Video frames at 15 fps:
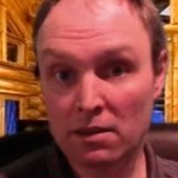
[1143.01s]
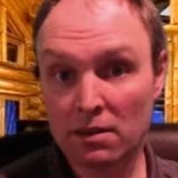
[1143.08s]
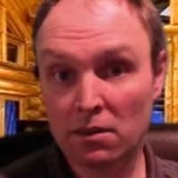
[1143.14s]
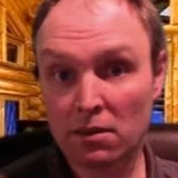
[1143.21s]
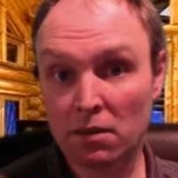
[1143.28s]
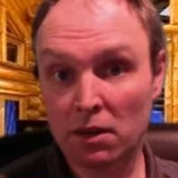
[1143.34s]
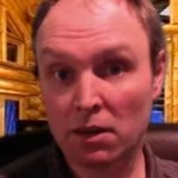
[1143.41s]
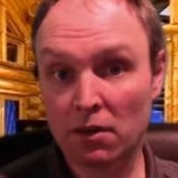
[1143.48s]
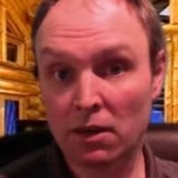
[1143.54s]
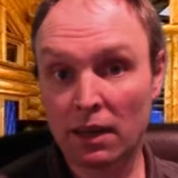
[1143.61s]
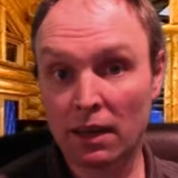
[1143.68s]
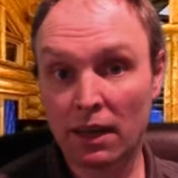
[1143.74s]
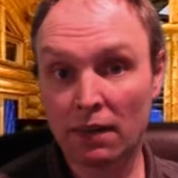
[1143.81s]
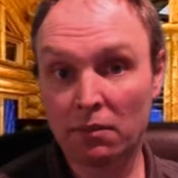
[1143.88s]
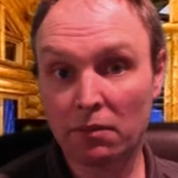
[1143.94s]
So when you
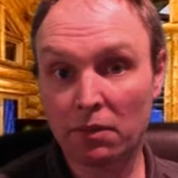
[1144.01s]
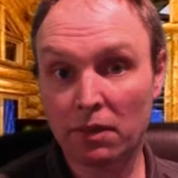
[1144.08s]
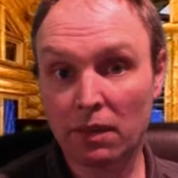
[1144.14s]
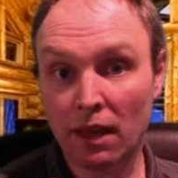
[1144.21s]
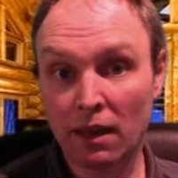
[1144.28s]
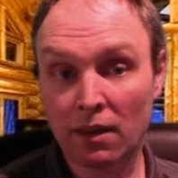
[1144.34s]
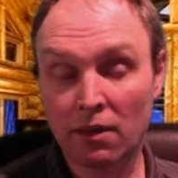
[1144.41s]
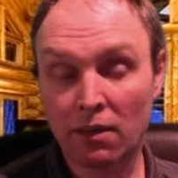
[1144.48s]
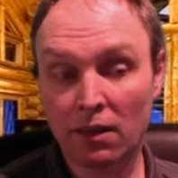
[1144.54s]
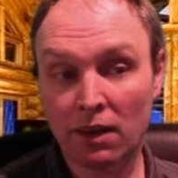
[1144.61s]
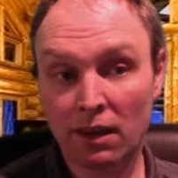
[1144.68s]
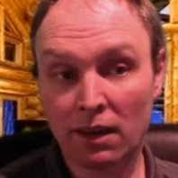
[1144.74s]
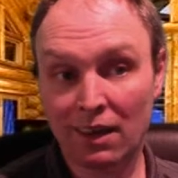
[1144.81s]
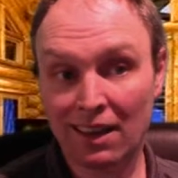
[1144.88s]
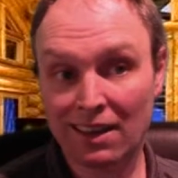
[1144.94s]
connect with that, you're
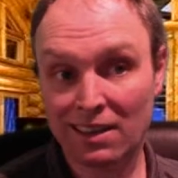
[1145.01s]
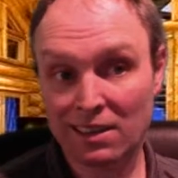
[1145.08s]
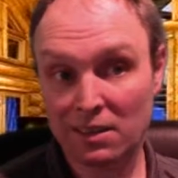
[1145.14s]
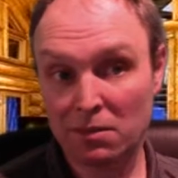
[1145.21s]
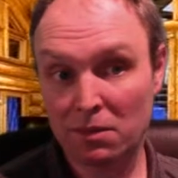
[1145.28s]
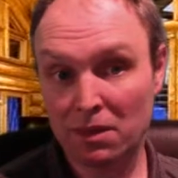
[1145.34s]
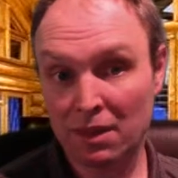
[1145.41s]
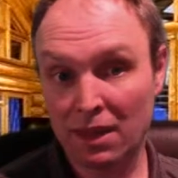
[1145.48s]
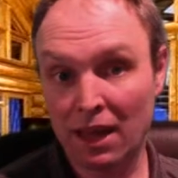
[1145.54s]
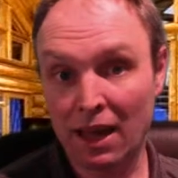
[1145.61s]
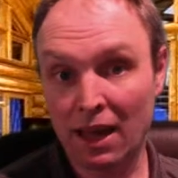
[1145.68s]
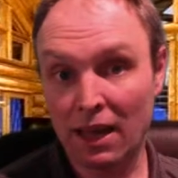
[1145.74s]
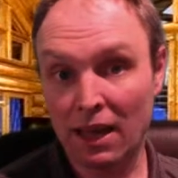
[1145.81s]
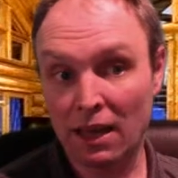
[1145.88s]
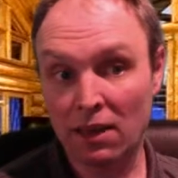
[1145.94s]
connecting with
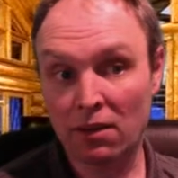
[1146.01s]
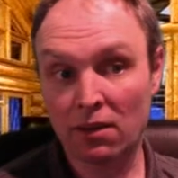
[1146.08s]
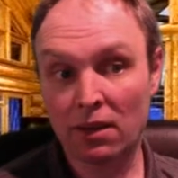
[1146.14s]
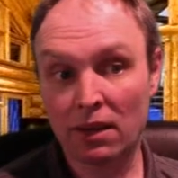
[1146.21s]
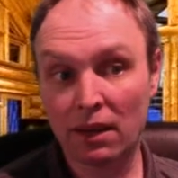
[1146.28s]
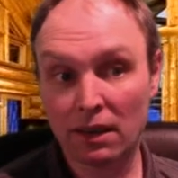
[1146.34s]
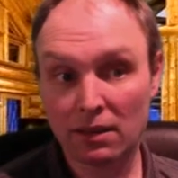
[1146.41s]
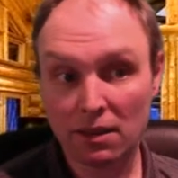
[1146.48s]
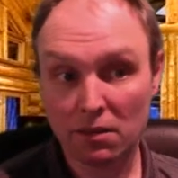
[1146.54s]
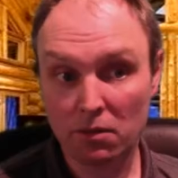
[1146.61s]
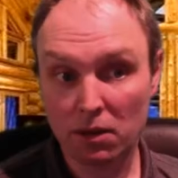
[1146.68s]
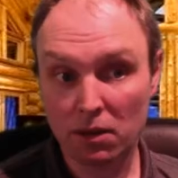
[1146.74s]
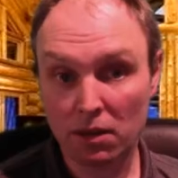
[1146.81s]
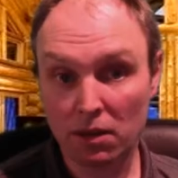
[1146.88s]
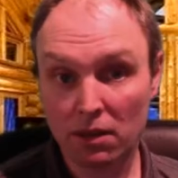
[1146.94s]
Gaia, you're connecting
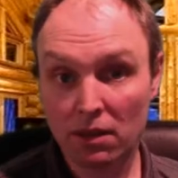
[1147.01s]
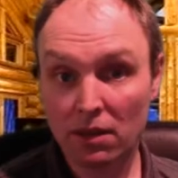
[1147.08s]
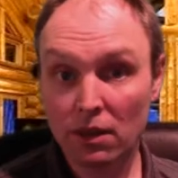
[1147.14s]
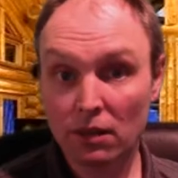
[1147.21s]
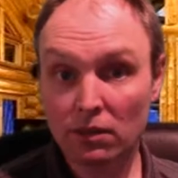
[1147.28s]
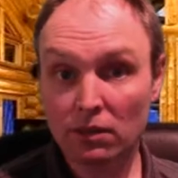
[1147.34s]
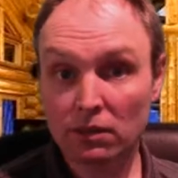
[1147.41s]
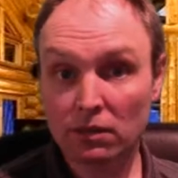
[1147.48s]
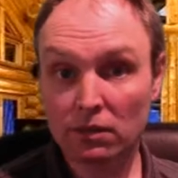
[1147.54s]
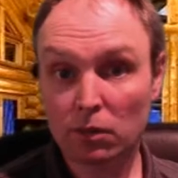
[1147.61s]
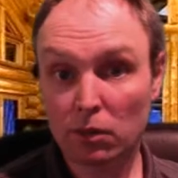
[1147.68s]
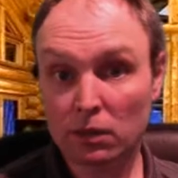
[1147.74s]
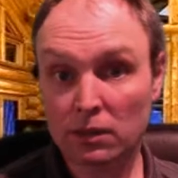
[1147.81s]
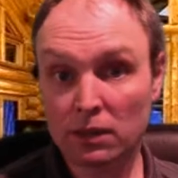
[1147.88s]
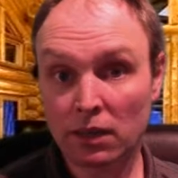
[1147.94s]
with
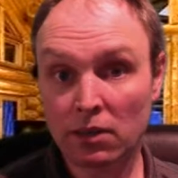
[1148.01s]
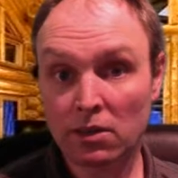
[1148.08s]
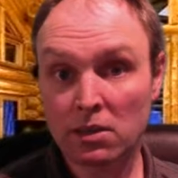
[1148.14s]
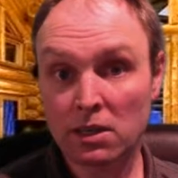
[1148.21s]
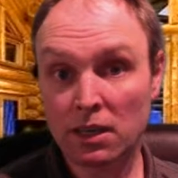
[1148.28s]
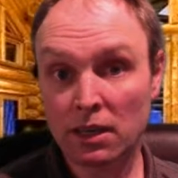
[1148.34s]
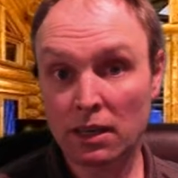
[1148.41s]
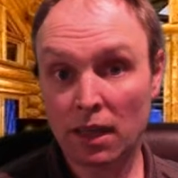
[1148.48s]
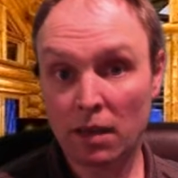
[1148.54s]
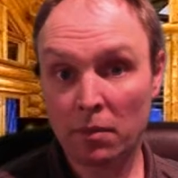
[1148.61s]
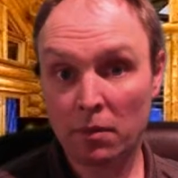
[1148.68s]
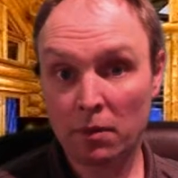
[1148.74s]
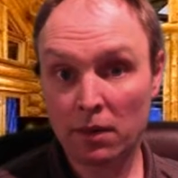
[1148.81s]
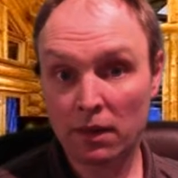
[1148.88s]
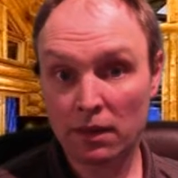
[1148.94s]
source energy at that
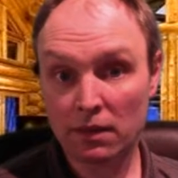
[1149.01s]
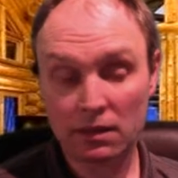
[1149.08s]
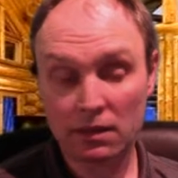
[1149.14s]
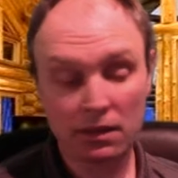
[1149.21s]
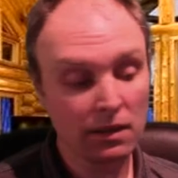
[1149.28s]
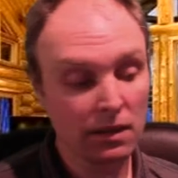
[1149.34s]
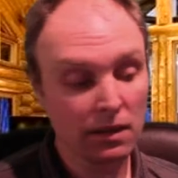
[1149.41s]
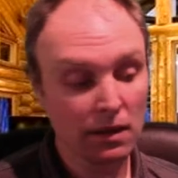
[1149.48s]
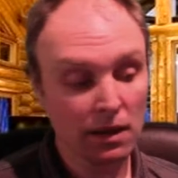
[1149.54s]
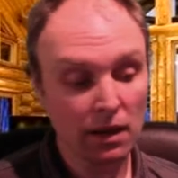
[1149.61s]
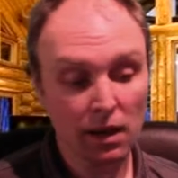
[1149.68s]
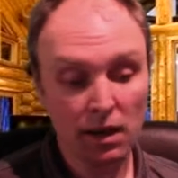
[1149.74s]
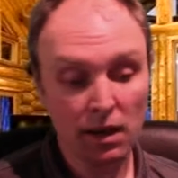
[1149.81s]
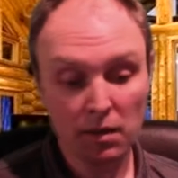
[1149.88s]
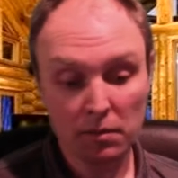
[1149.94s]
point.
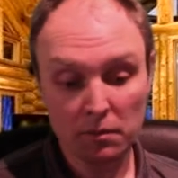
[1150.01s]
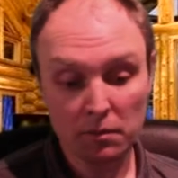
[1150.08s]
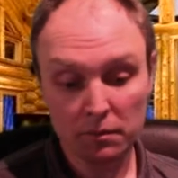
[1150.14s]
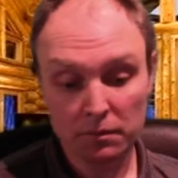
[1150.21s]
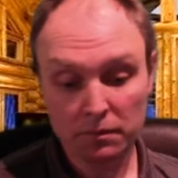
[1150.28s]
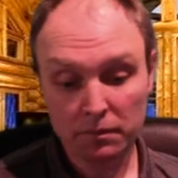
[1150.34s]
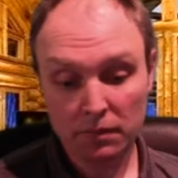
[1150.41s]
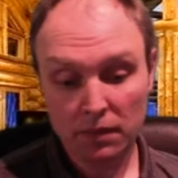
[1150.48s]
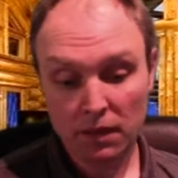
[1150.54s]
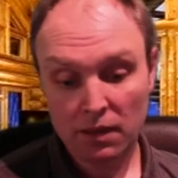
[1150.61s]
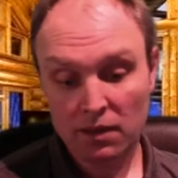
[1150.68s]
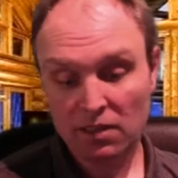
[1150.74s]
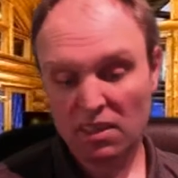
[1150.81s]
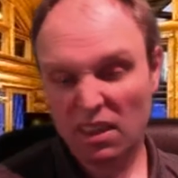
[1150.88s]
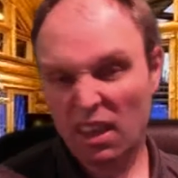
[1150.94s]

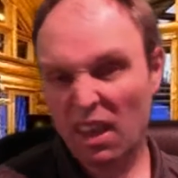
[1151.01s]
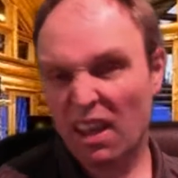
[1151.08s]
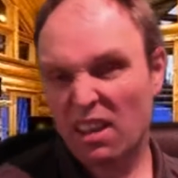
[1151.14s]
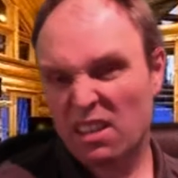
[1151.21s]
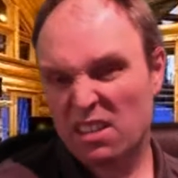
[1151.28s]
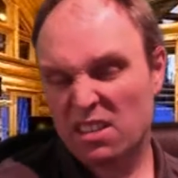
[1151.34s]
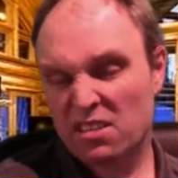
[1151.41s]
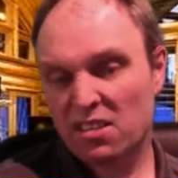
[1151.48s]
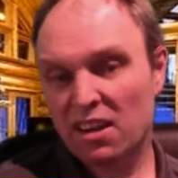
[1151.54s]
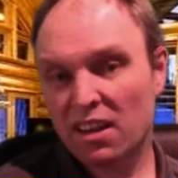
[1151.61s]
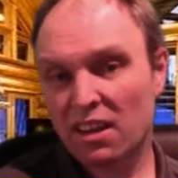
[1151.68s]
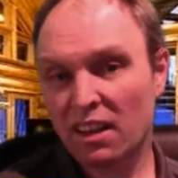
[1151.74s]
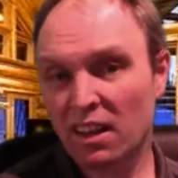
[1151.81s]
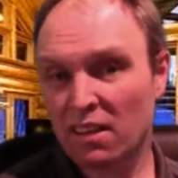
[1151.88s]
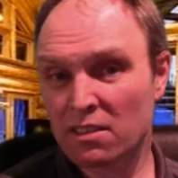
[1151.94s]
So yeah, just try to
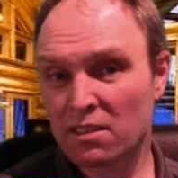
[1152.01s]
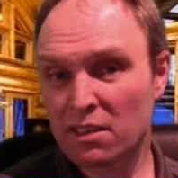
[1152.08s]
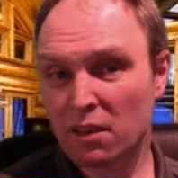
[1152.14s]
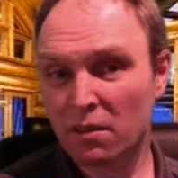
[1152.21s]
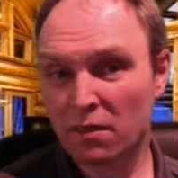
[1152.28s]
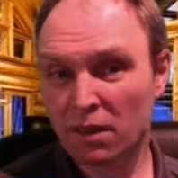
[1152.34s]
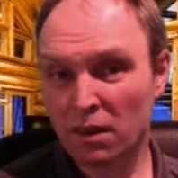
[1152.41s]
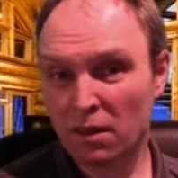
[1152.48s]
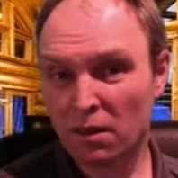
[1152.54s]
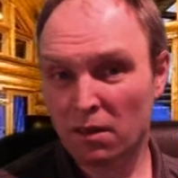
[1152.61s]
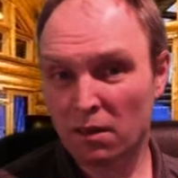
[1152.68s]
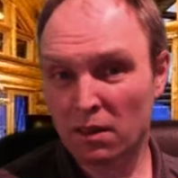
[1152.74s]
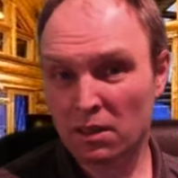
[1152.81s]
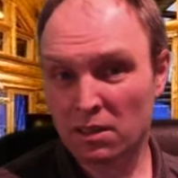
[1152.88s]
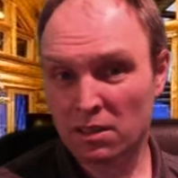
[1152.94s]
let yourself go
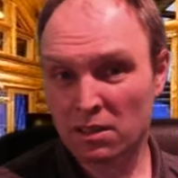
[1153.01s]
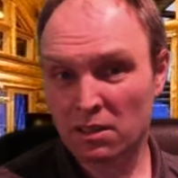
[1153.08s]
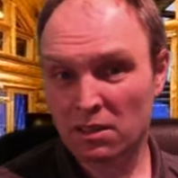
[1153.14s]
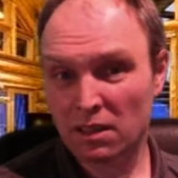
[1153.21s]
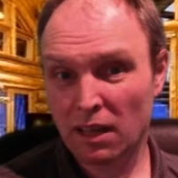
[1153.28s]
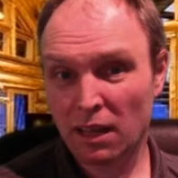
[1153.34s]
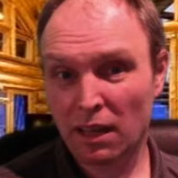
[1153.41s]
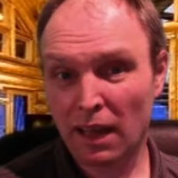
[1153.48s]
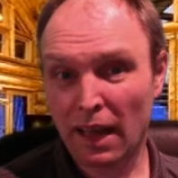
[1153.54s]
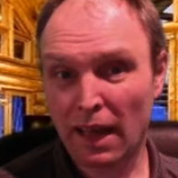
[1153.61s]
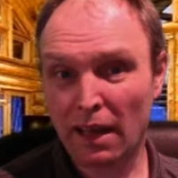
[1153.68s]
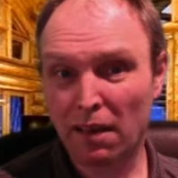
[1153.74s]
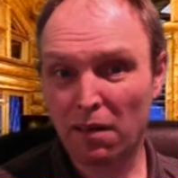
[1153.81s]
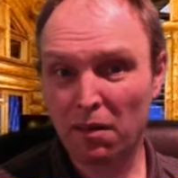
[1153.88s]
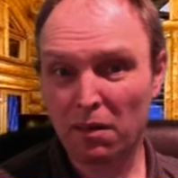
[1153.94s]
and just
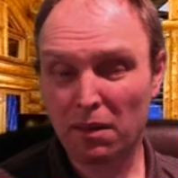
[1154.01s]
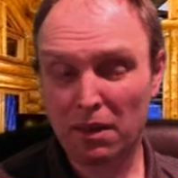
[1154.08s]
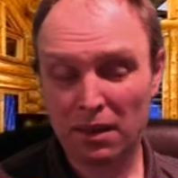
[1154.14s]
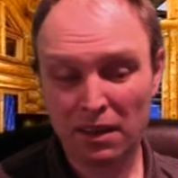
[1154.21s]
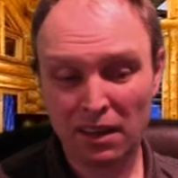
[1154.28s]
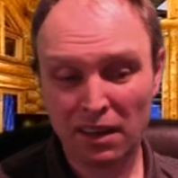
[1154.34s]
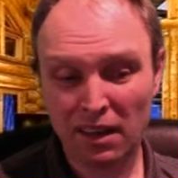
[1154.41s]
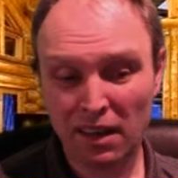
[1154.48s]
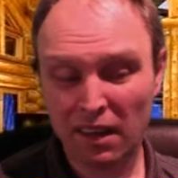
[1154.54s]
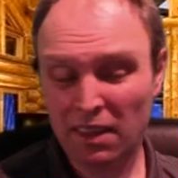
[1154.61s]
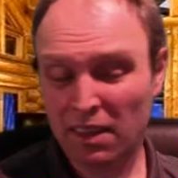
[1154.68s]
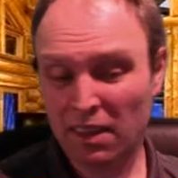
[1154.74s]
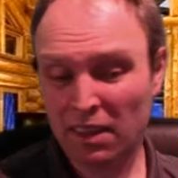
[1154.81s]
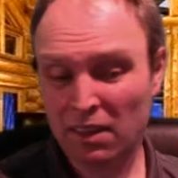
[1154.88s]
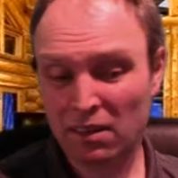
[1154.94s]
allow. I
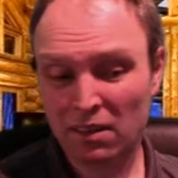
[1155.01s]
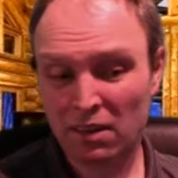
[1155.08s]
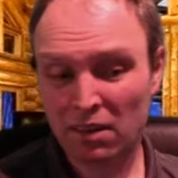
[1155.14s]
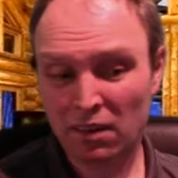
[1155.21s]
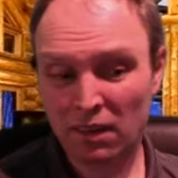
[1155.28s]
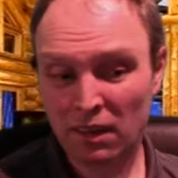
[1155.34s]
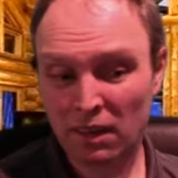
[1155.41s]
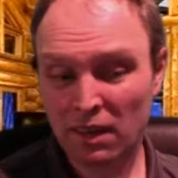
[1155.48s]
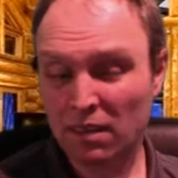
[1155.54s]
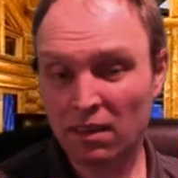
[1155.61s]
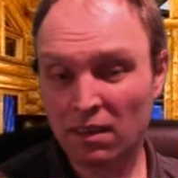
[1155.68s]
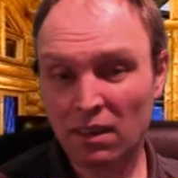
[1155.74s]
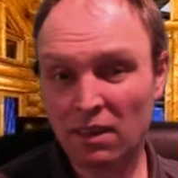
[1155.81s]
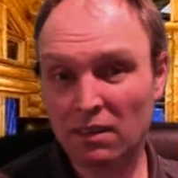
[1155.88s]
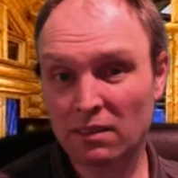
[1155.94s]
think are the key
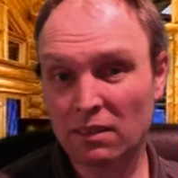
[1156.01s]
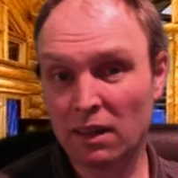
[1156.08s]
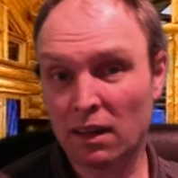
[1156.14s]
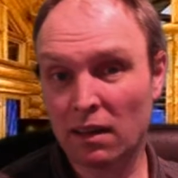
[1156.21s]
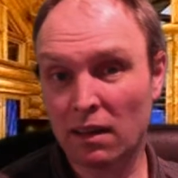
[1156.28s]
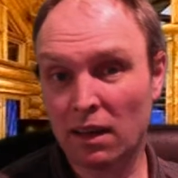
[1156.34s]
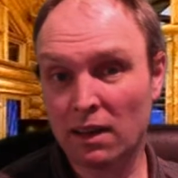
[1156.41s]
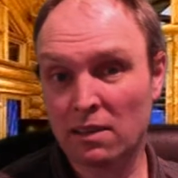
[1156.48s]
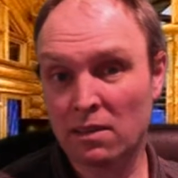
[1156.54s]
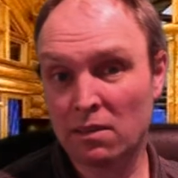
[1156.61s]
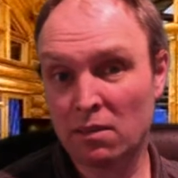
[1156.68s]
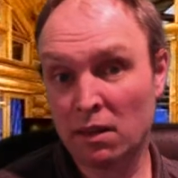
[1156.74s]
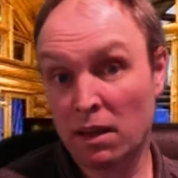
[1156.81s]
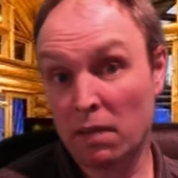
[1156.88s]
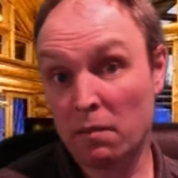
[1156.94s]
things that I do
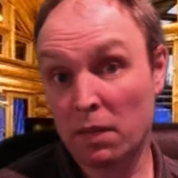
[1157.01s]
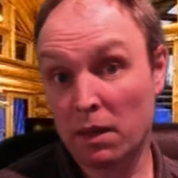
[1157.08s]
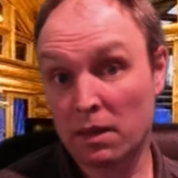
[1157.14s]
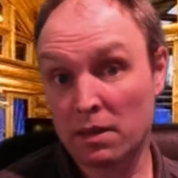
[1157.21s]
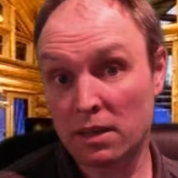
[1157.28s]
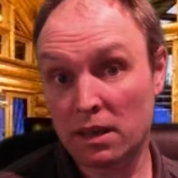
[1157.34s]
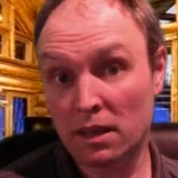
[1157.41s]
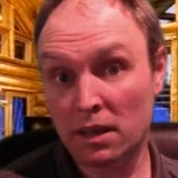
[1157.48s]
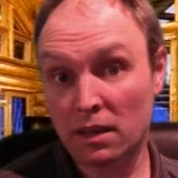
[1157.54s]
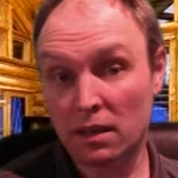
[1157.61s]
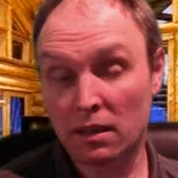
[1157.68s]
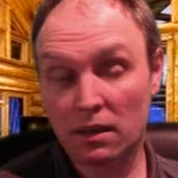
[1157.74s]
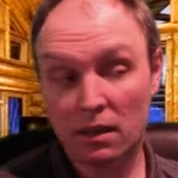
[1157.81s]
when I'm meditating.